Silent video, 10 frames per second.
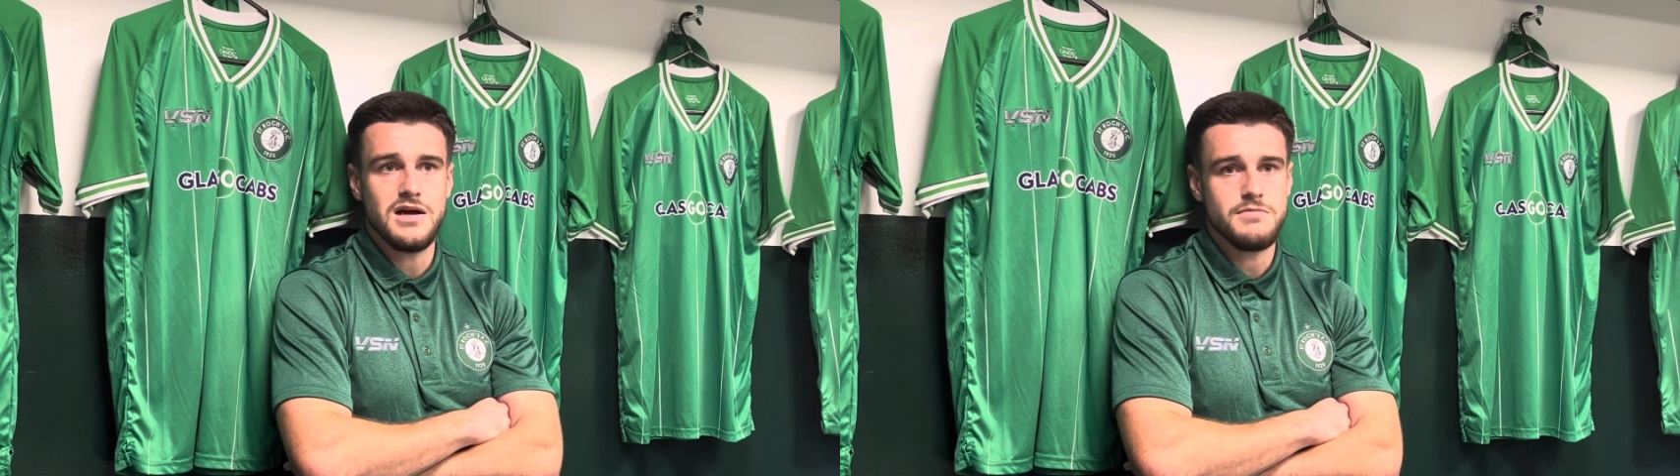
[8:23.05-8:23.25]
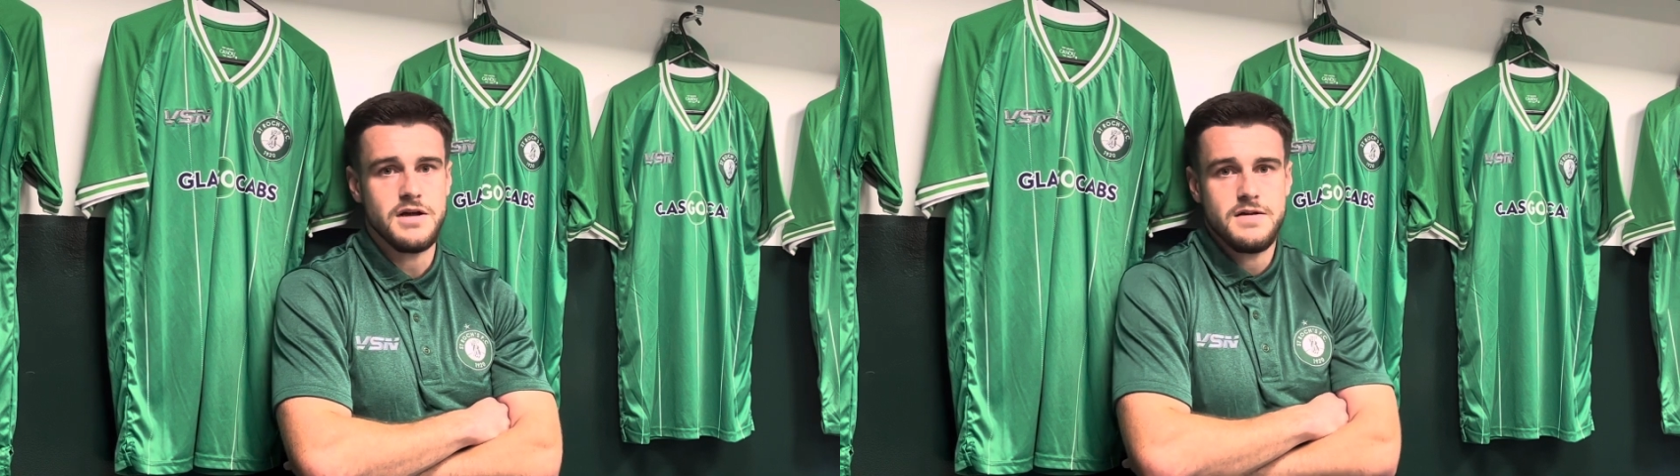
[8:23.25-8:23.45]

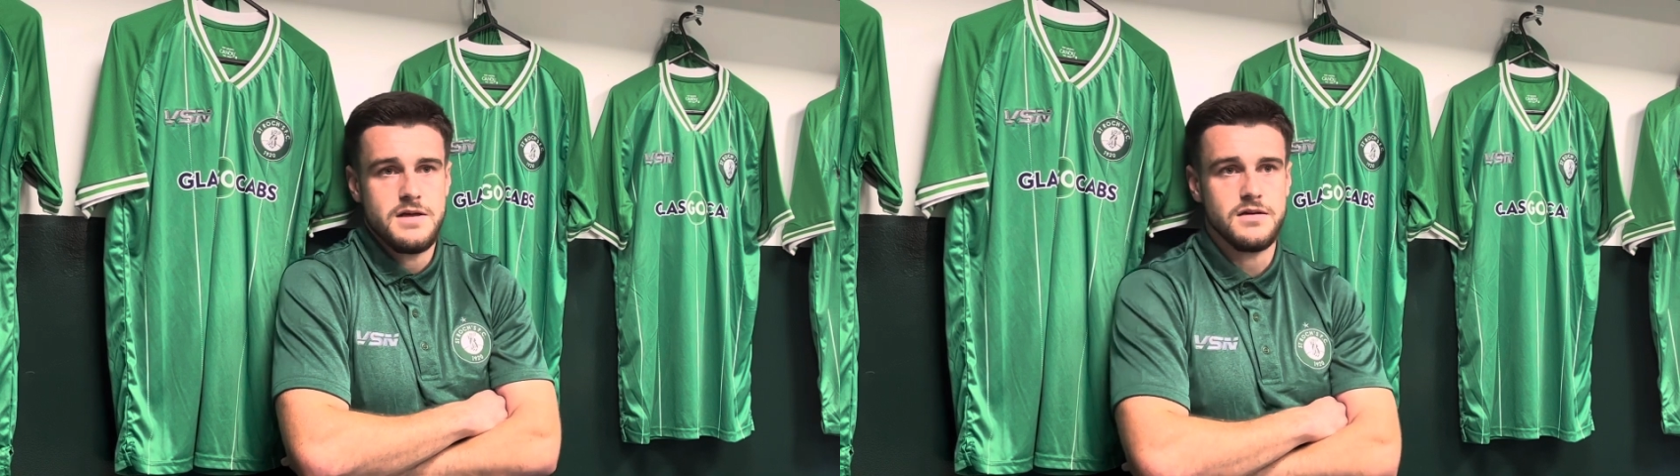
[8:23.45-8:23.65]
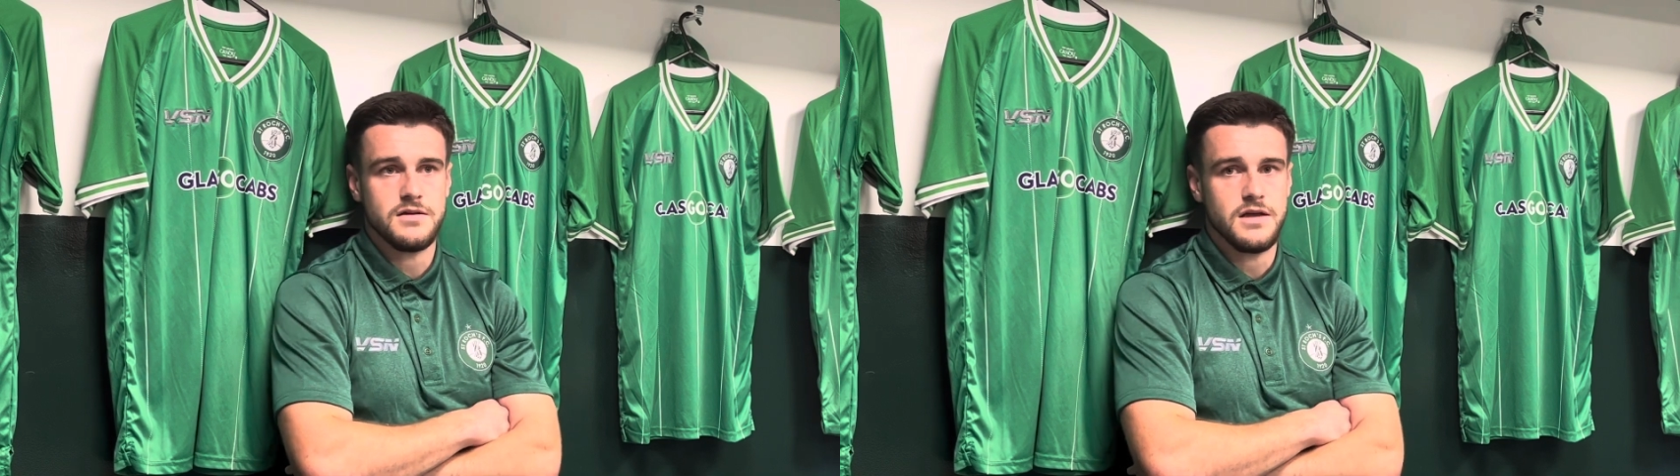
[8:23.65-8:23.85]
but
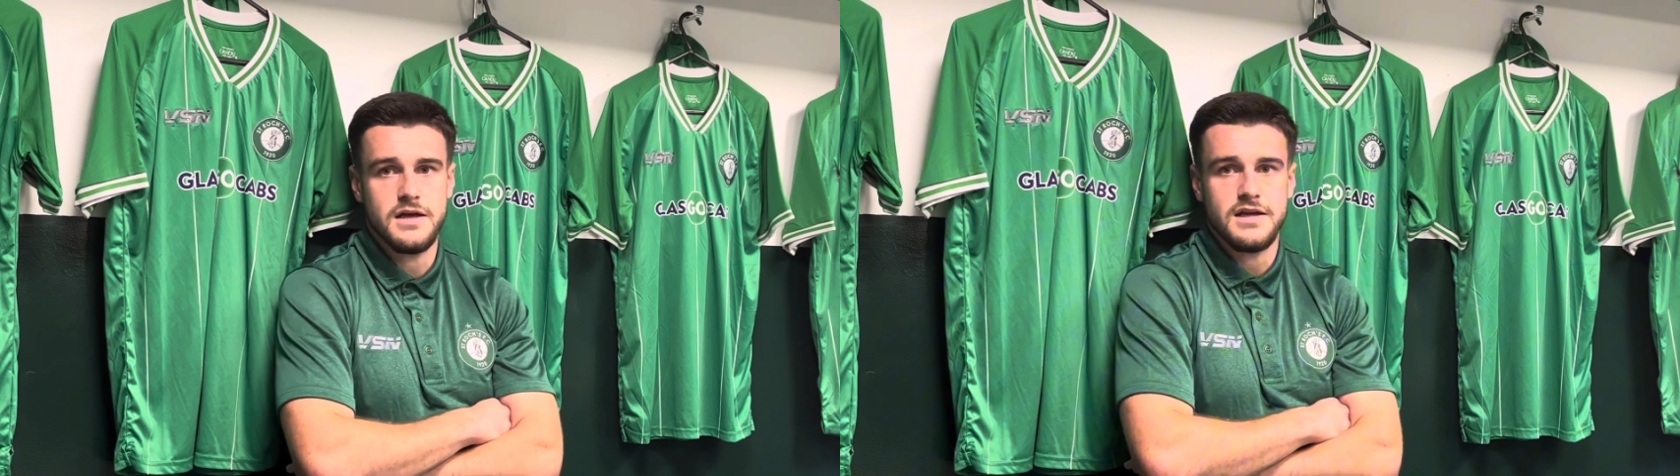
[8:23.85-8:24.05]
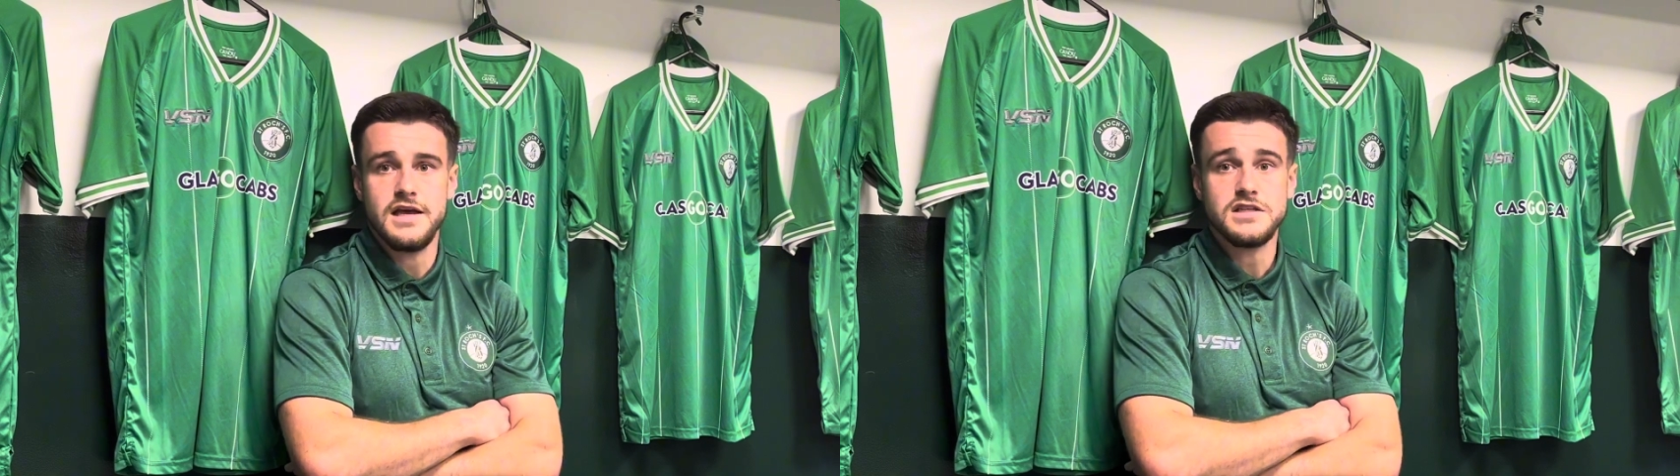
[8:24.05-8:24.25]
it
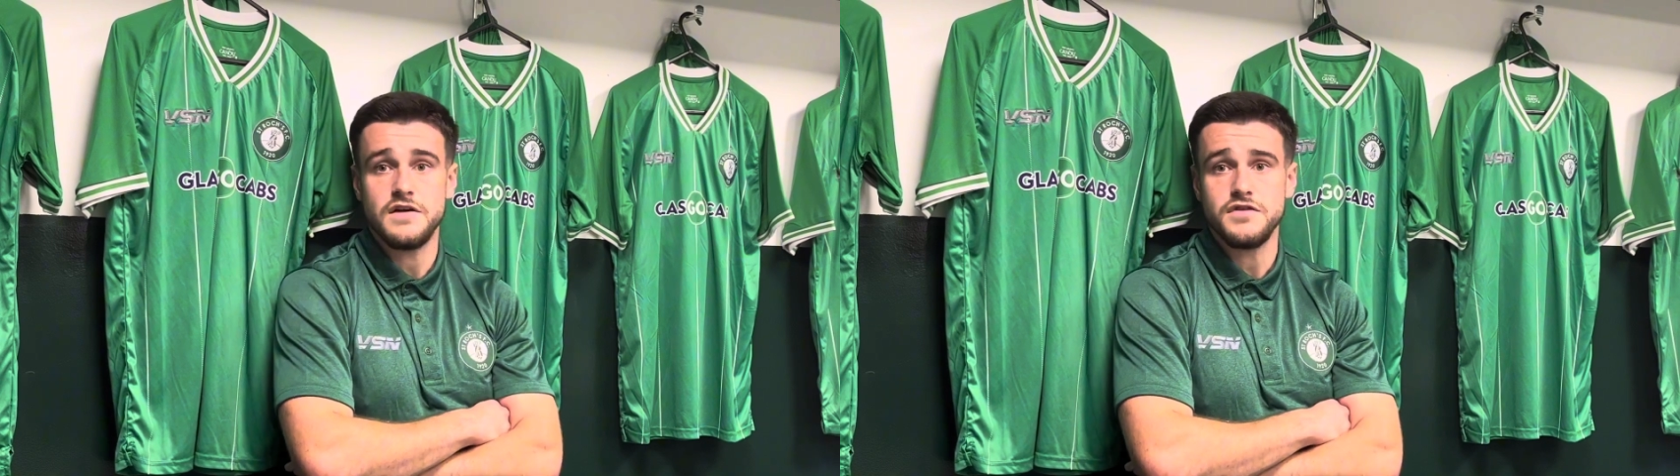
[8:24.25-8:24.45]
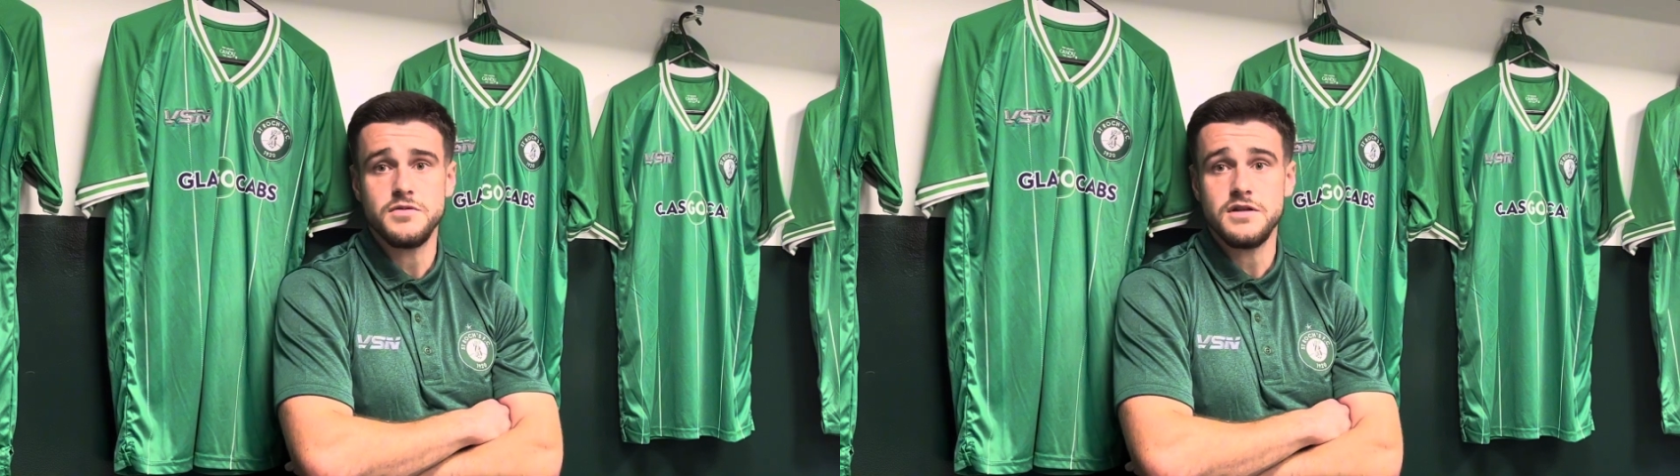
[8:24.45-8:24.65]
gets
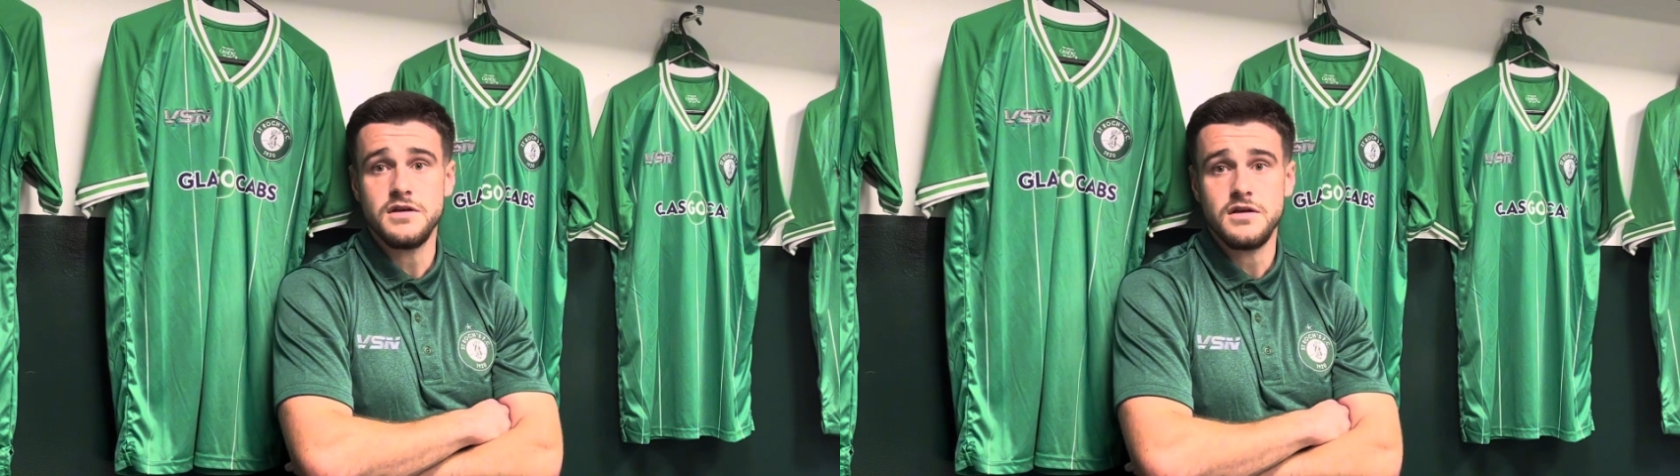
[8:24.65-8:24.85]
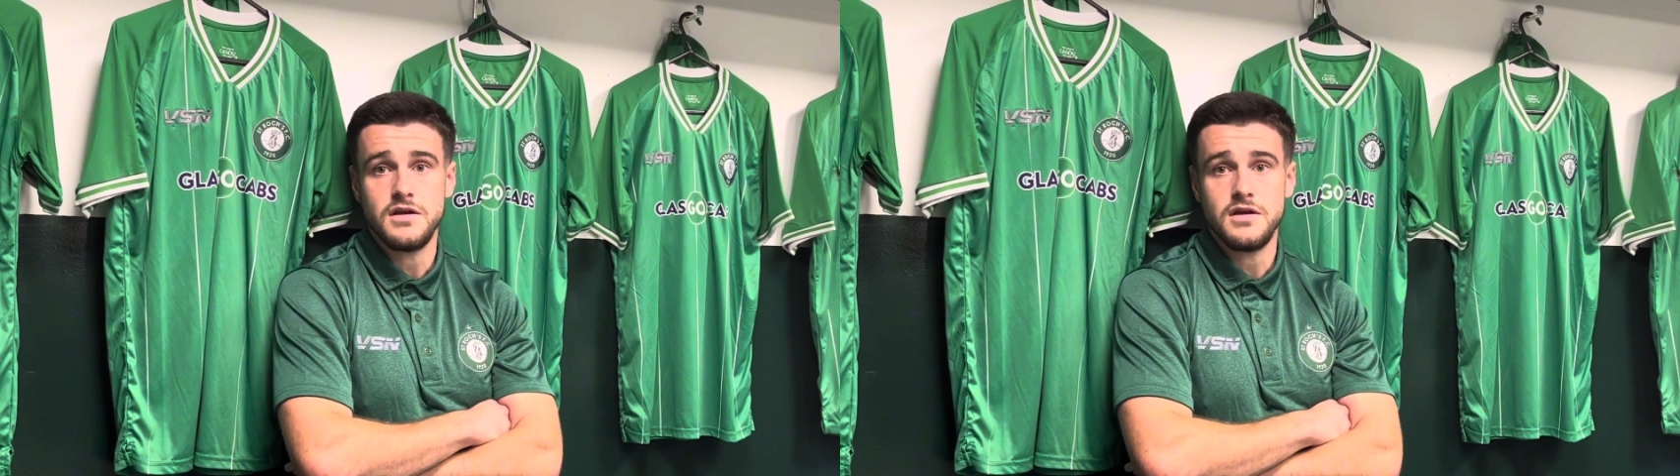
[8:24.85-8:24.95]
everybody,